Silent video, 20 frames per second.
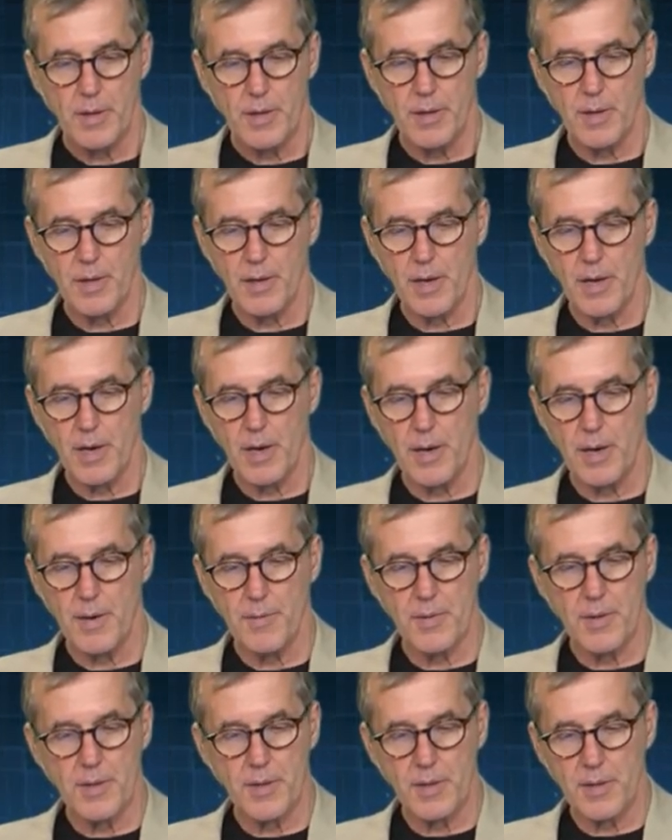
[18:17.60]

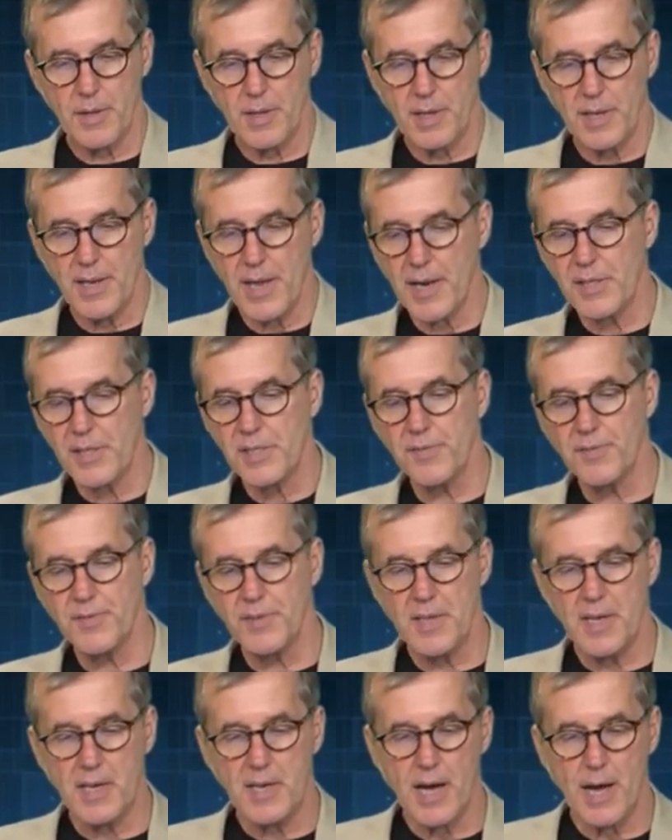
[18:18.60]
The kinetics of
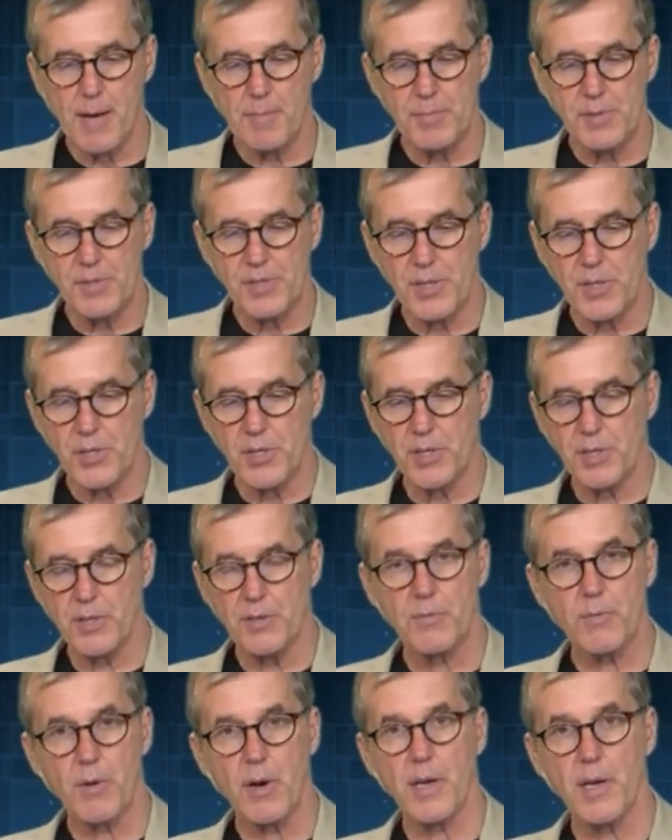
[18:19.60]

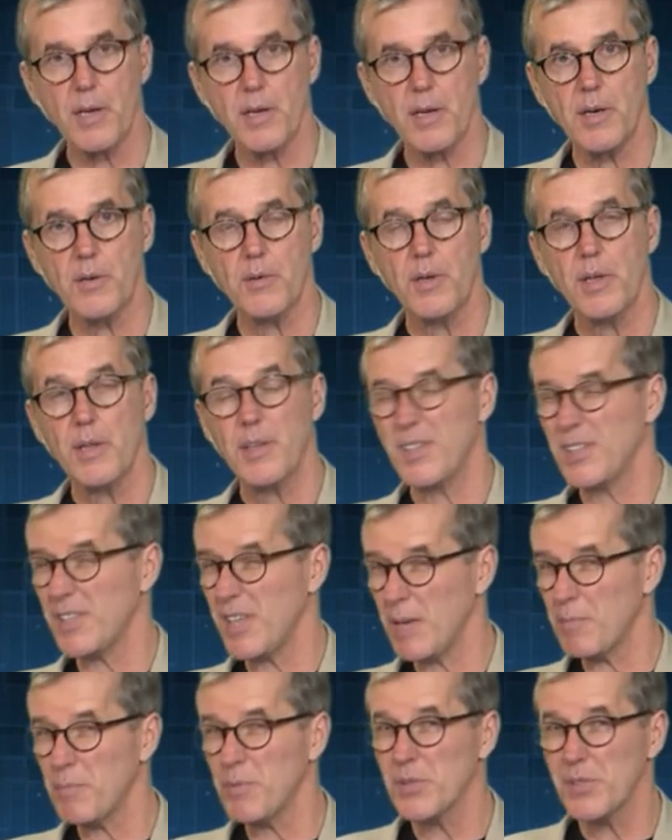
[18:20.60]
decomposition, right? The
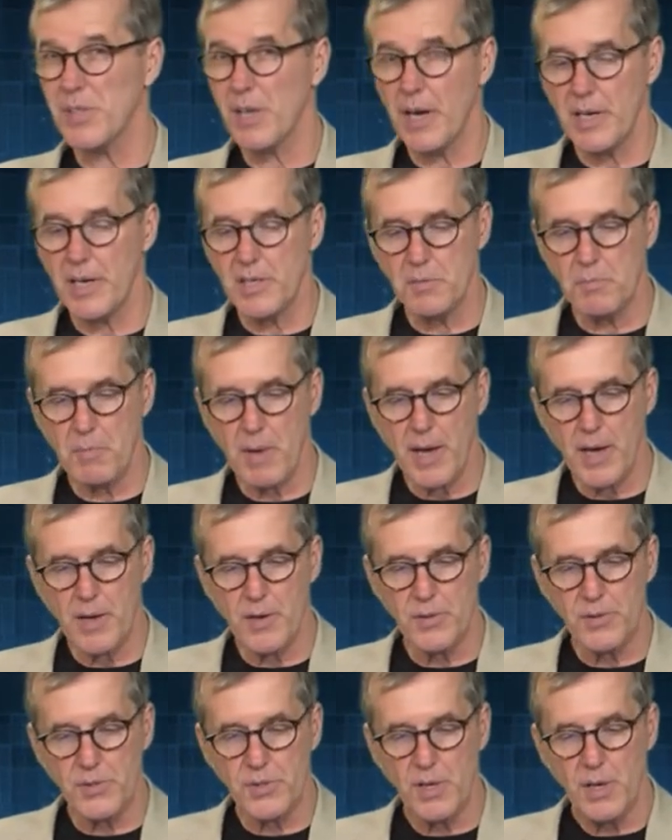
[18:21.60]
sample size
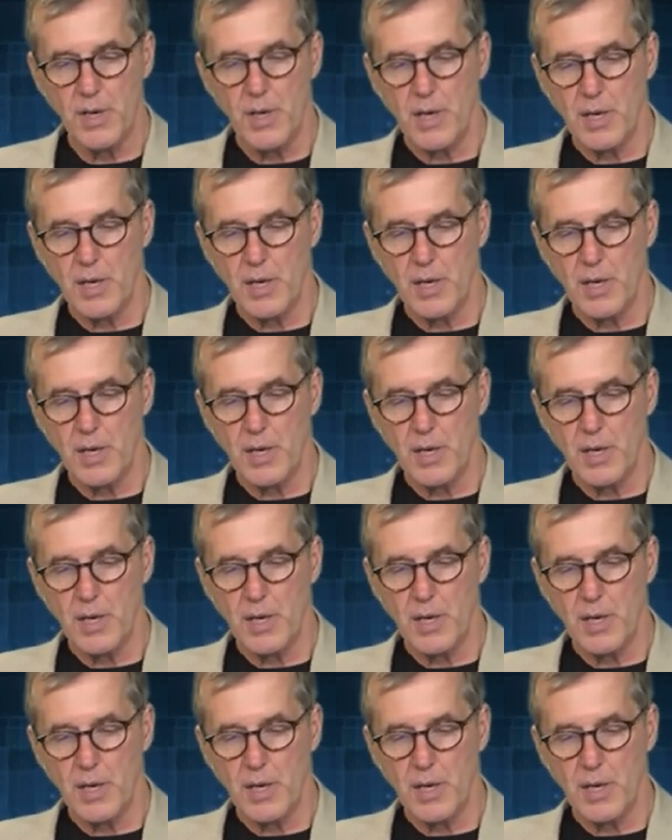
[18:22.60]
matters.